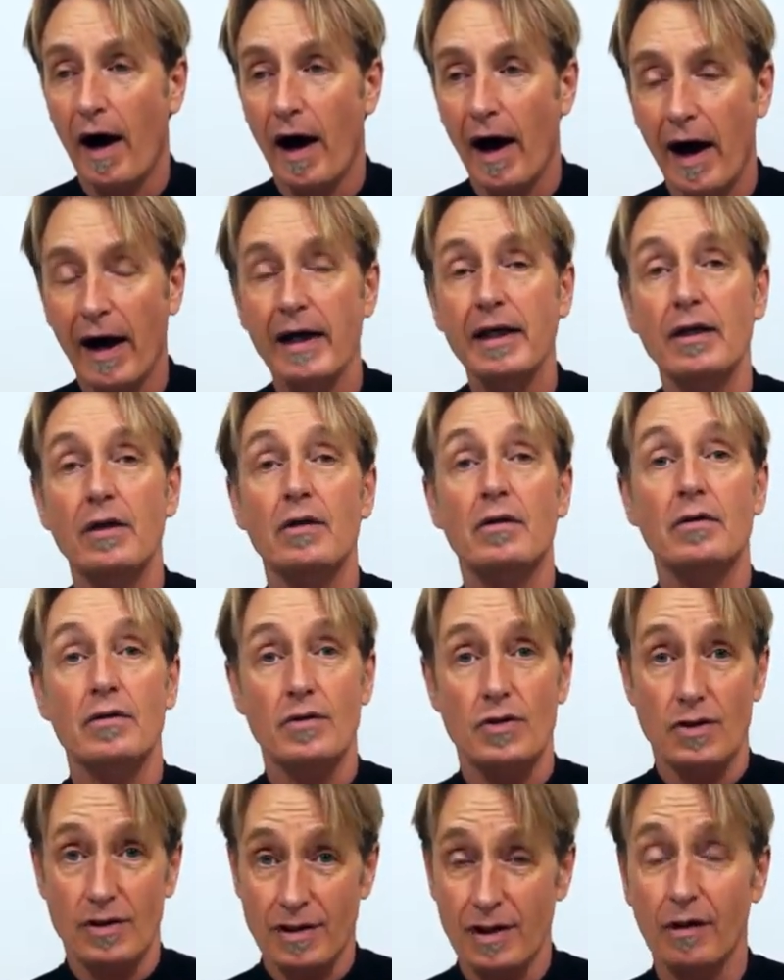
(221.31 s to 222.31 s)
I
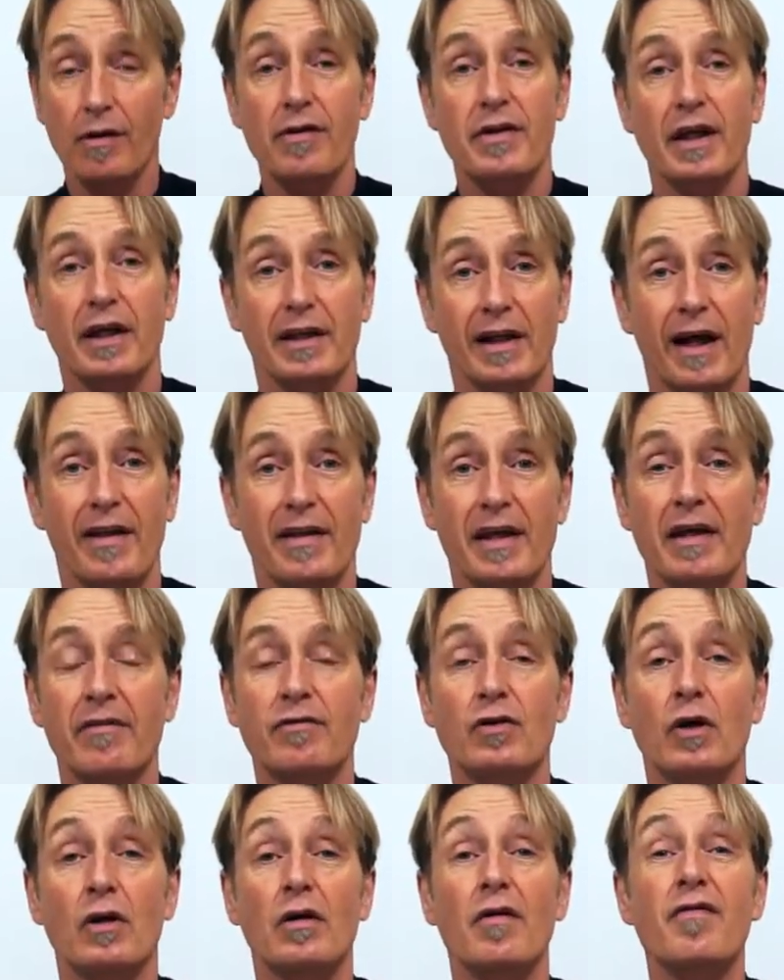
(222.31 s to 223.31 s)
still think that
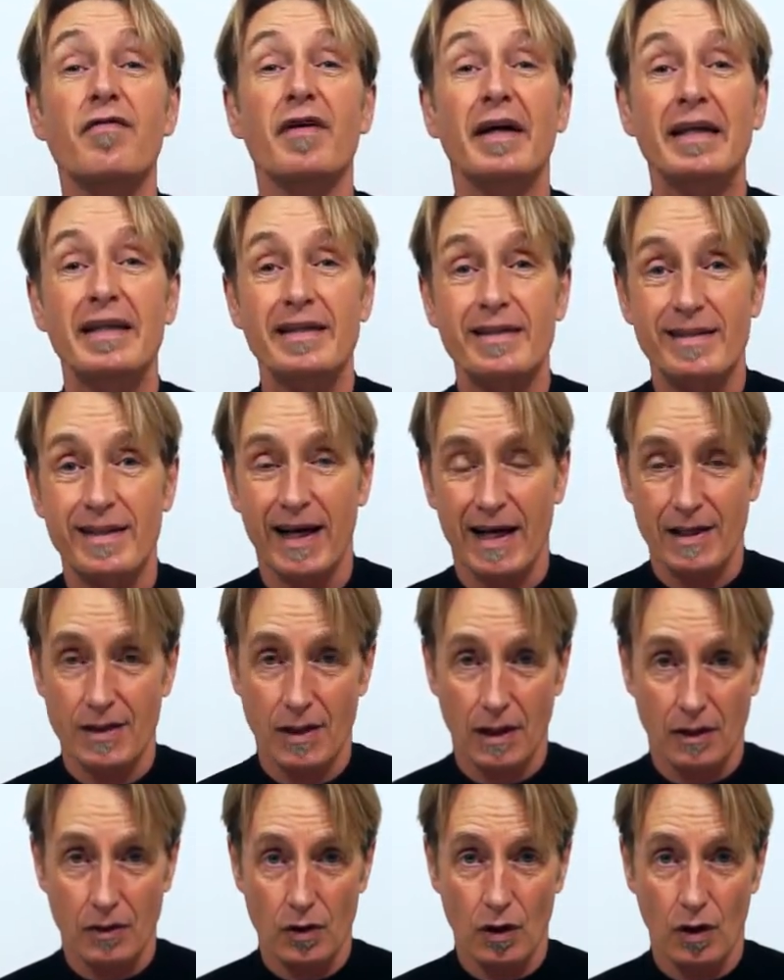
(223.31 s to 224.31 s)
they've done a
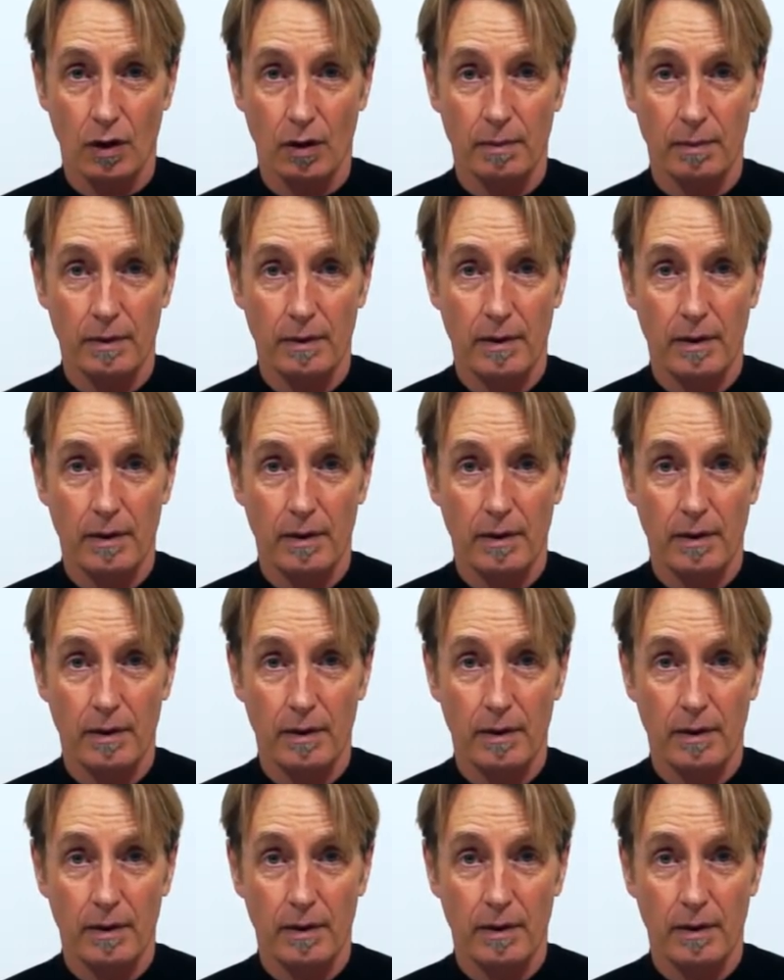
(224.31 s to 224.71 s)
fantastic job